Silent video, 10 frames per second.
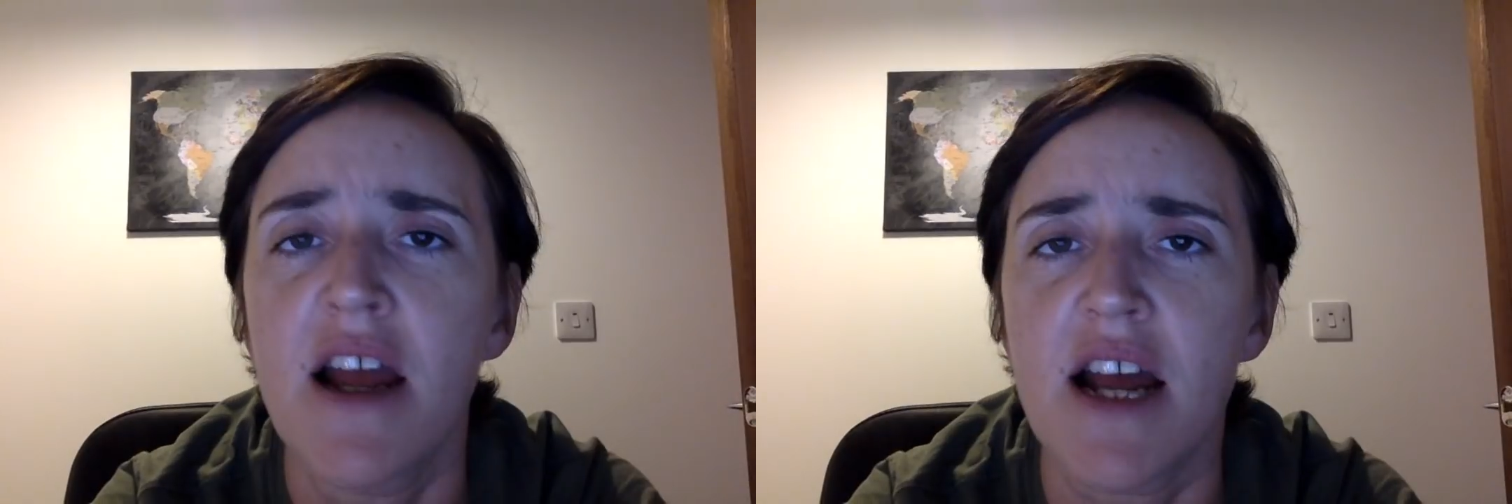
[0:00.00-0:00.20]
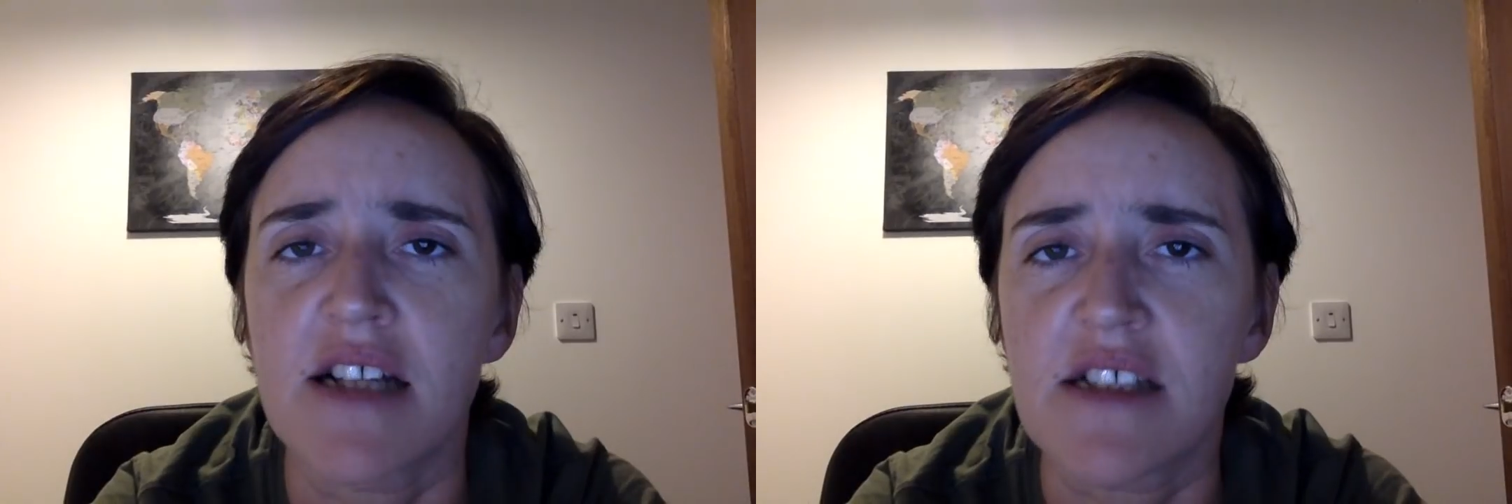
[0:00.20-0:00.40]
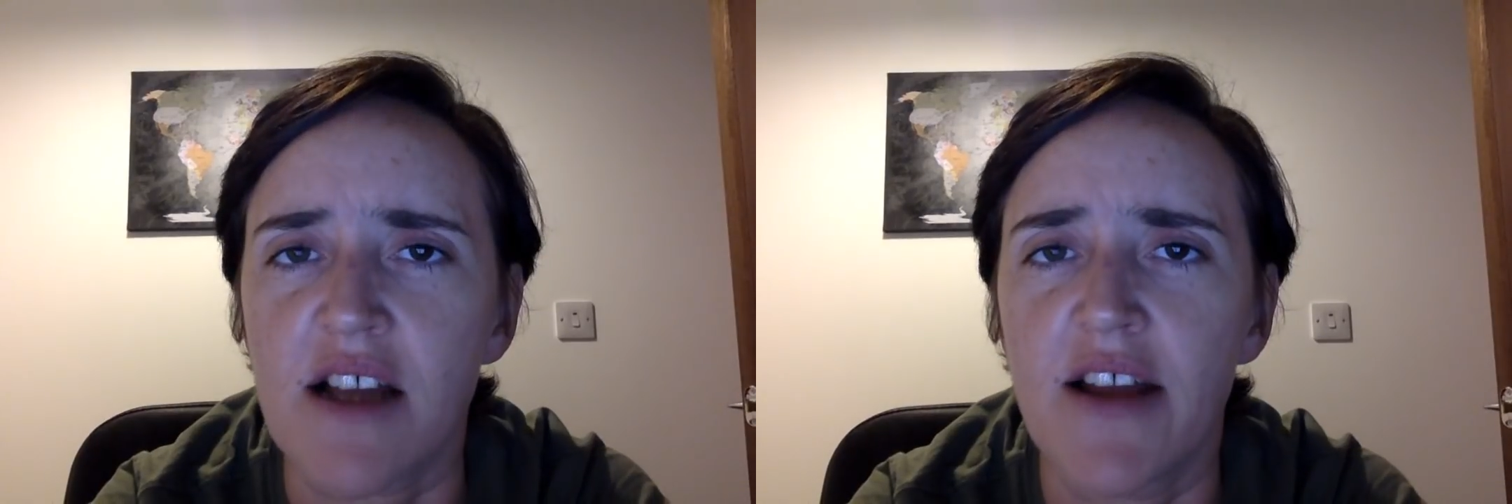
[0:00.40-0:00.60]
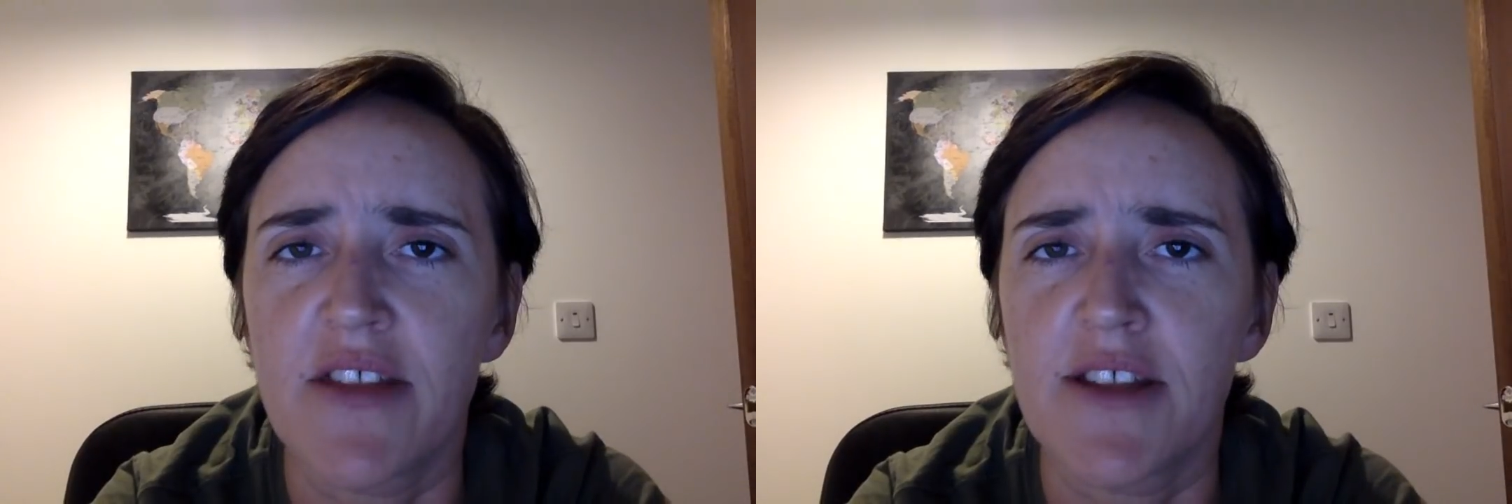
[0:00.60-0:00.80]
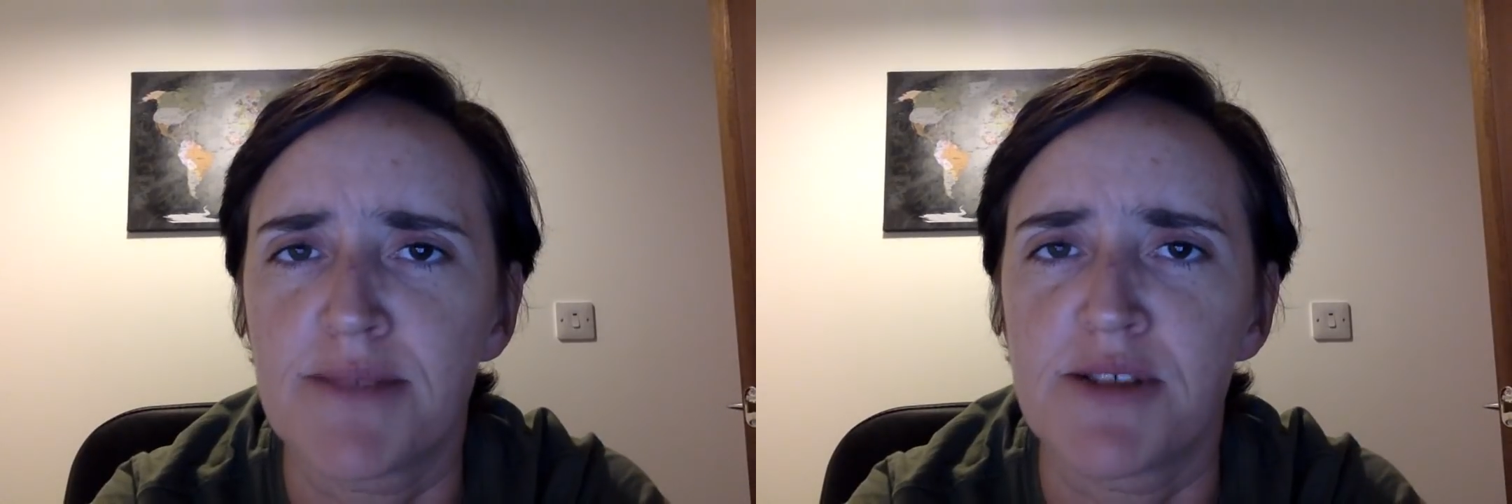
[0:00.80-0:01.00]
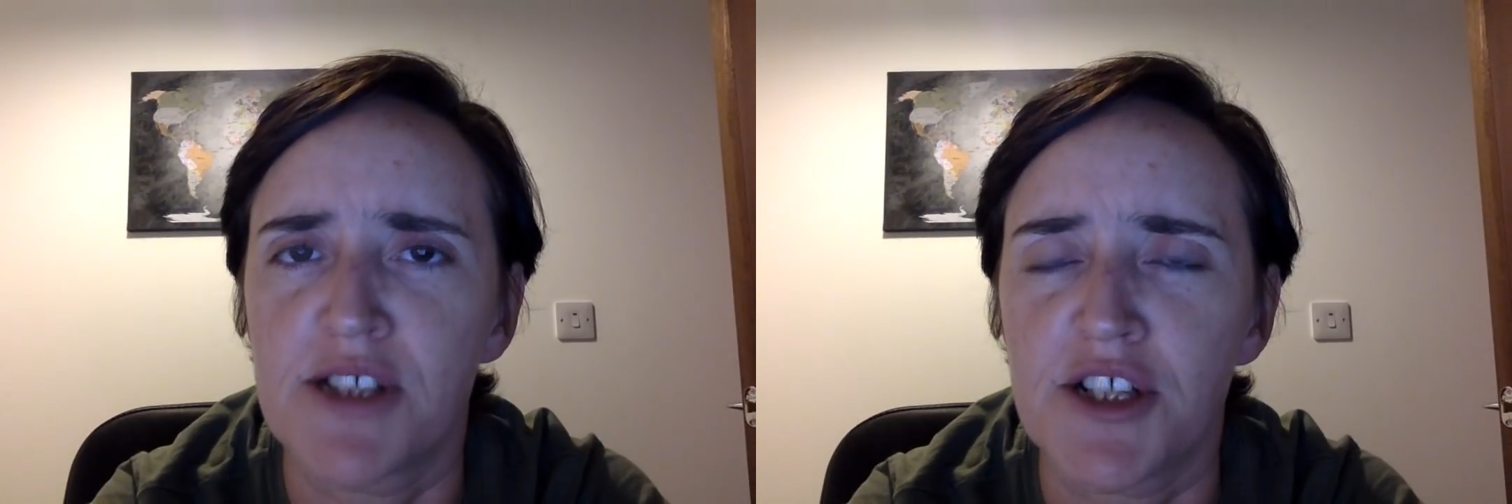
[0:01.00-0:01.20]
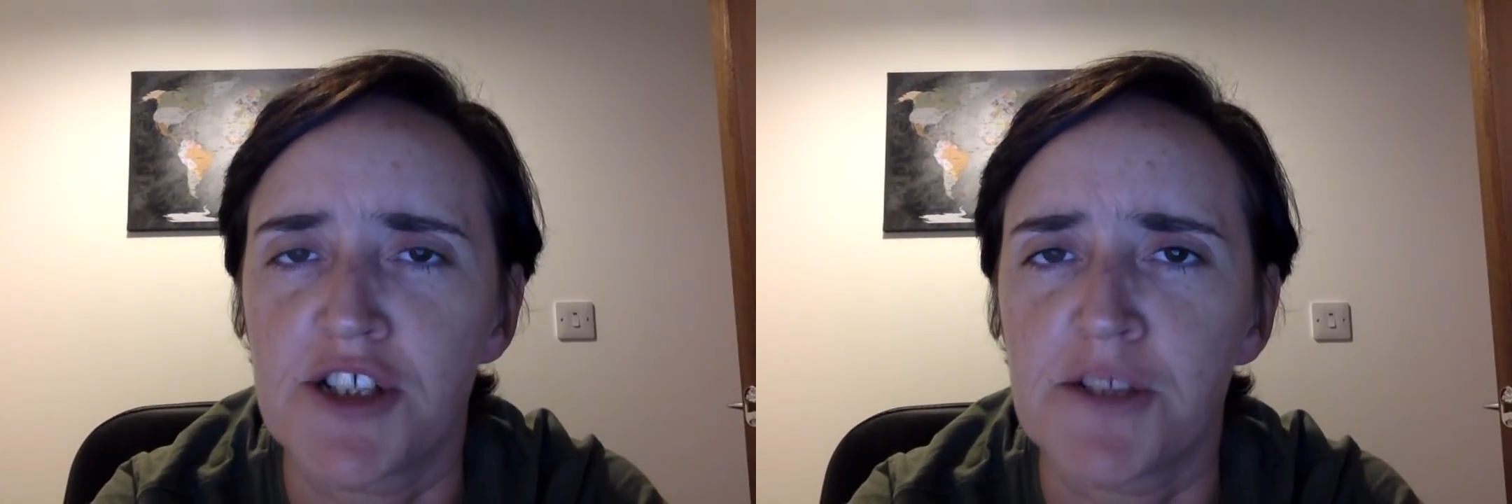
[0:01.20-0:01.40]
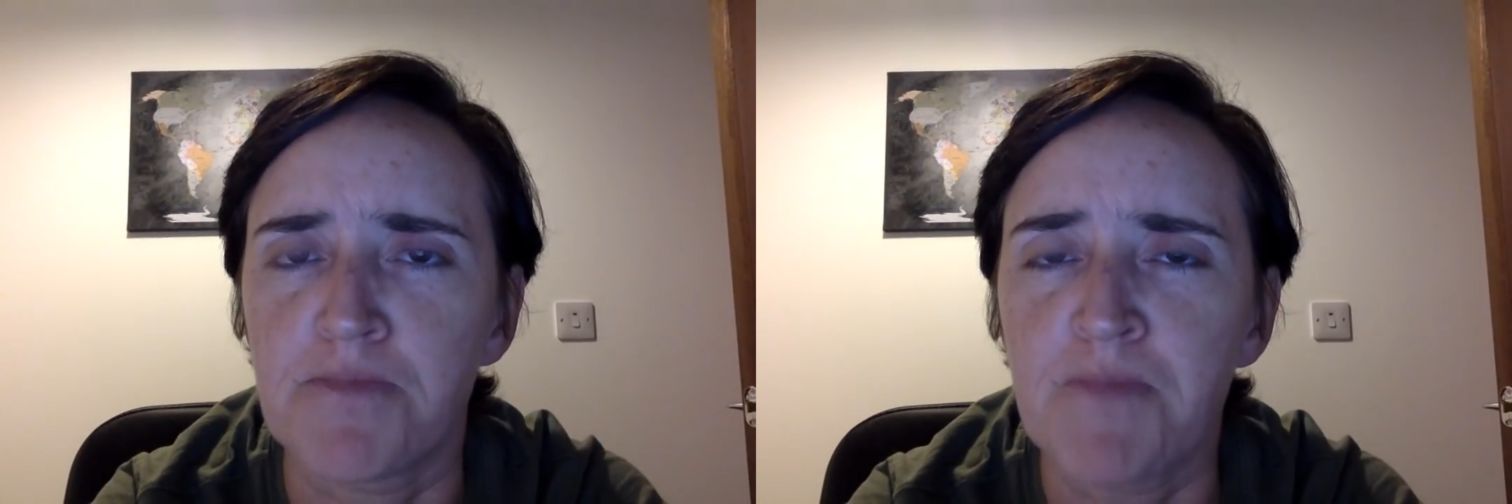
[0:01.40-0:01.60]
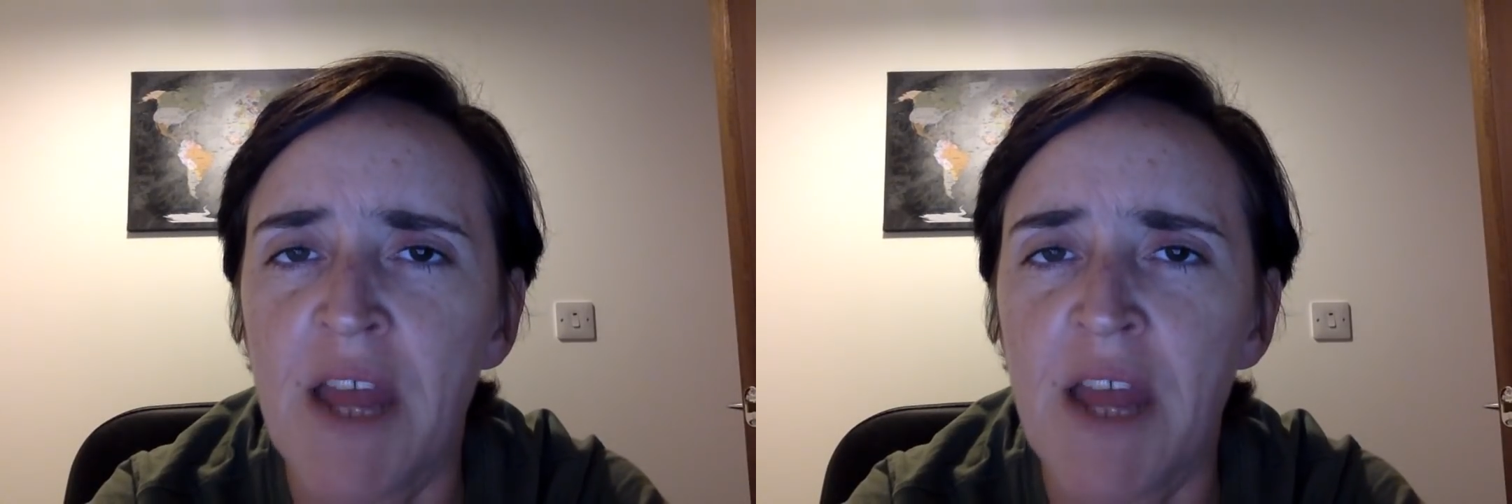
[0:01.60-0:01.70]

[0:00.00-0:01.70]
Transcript: and sign this petition.